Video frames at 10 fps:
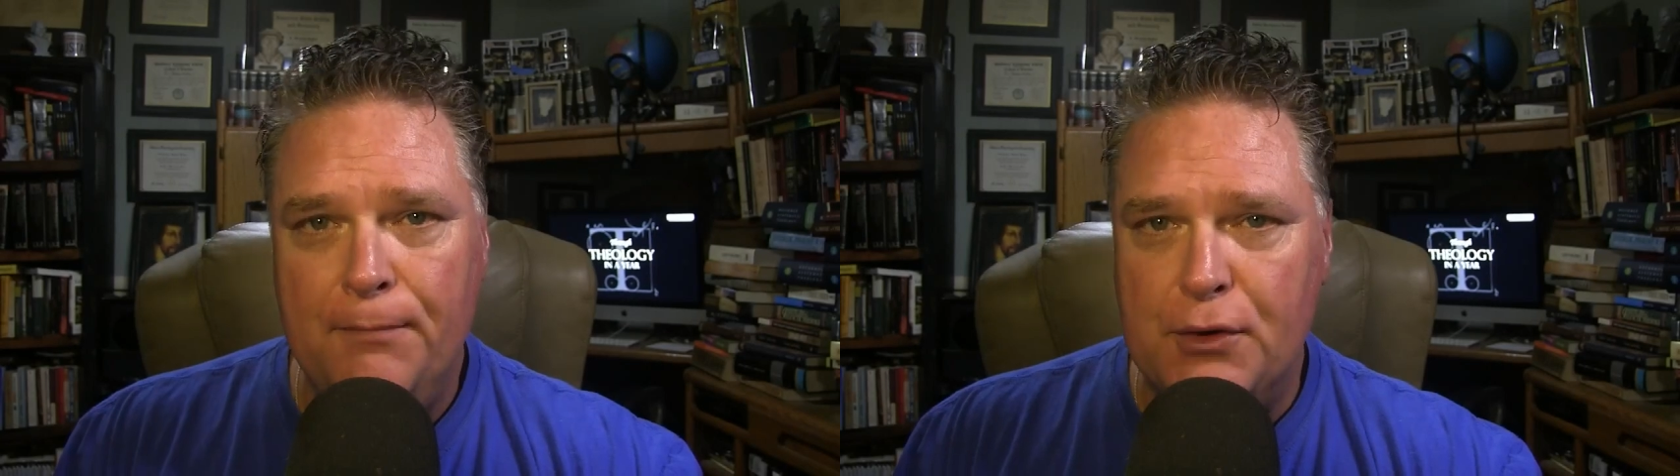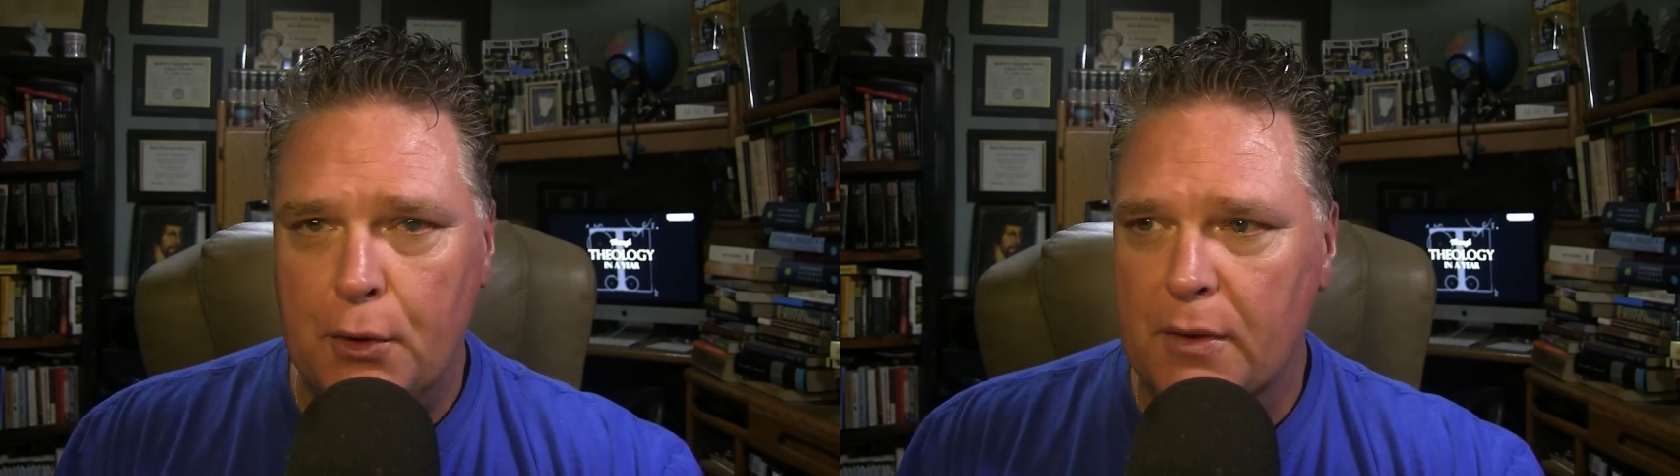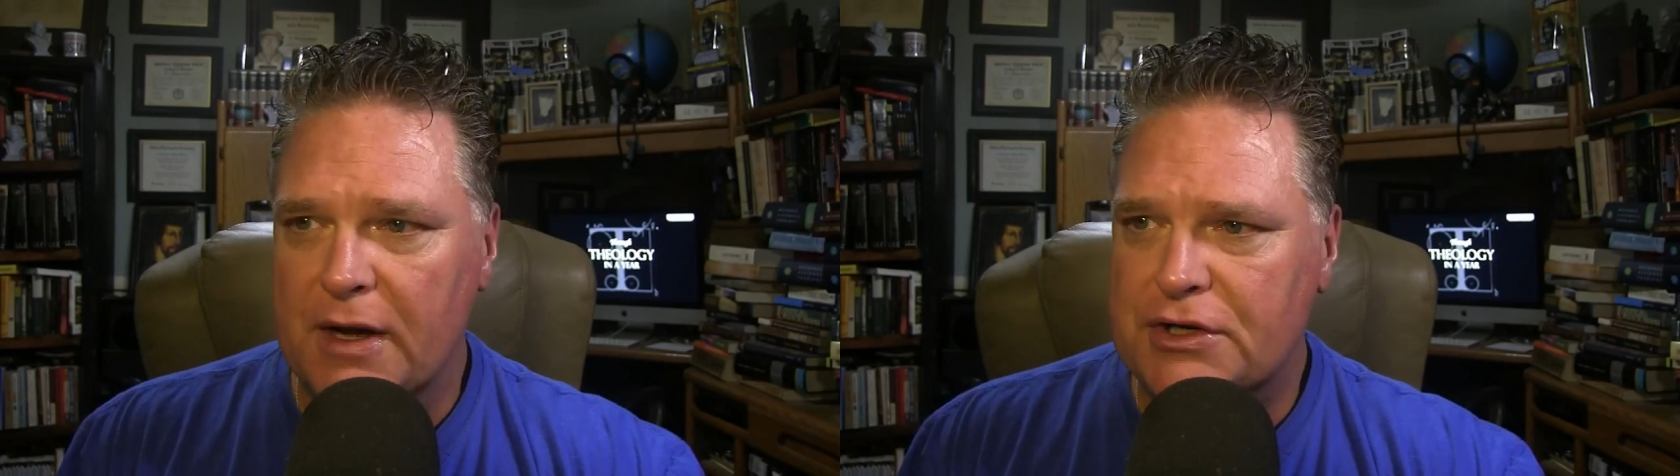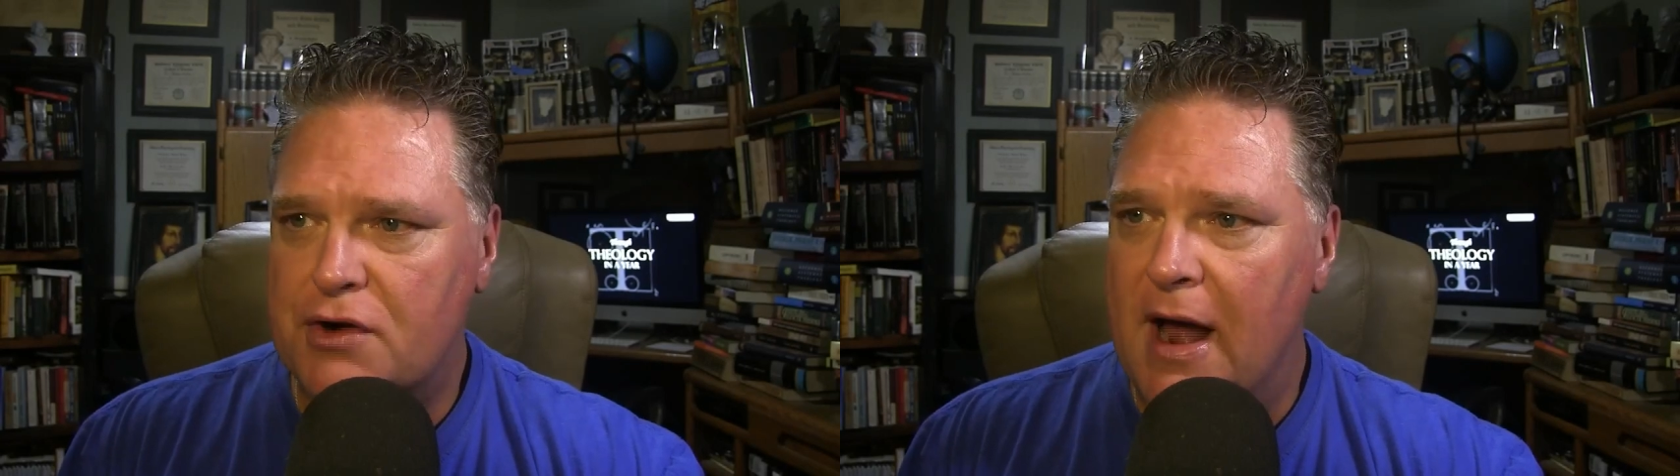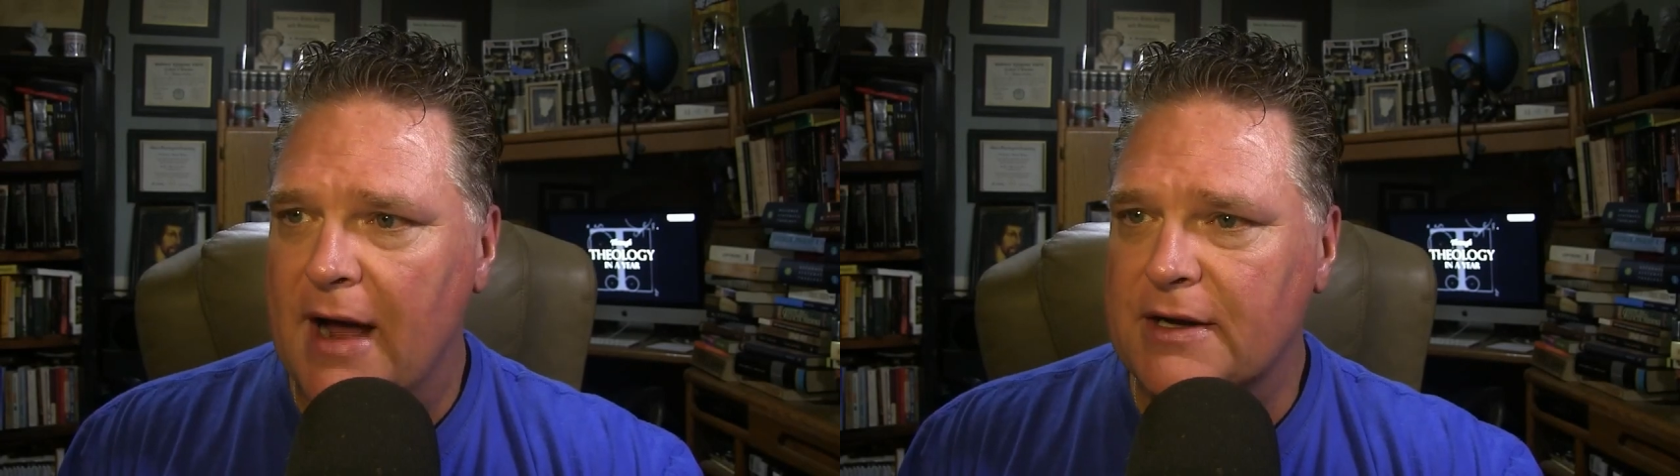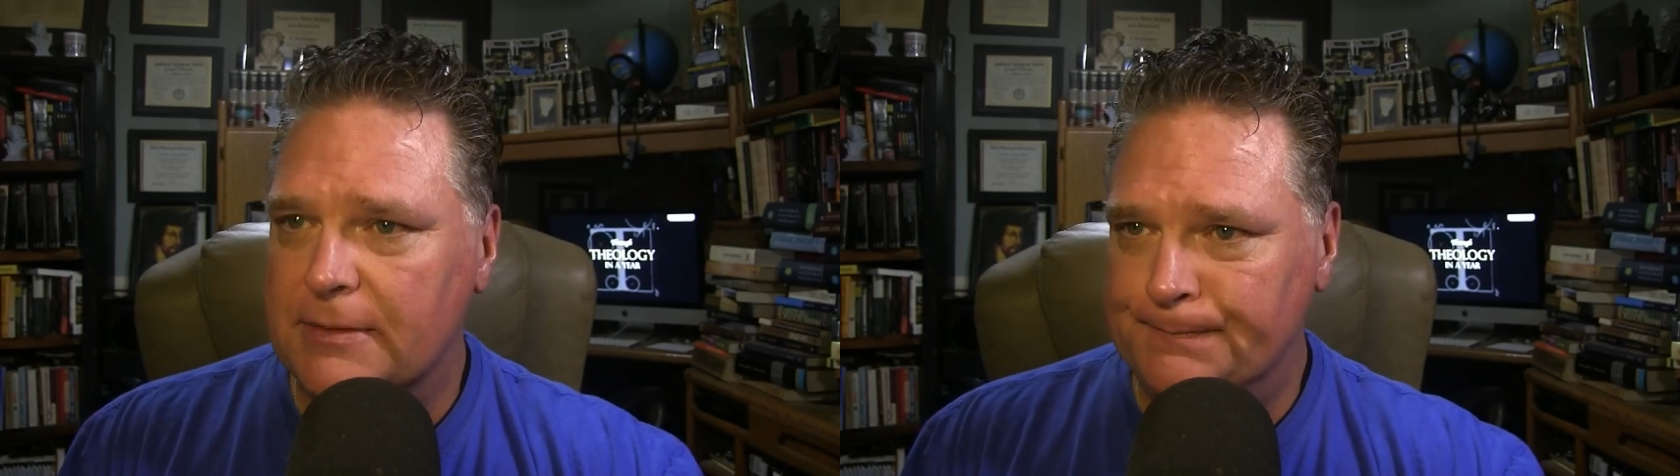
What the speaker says: to extract.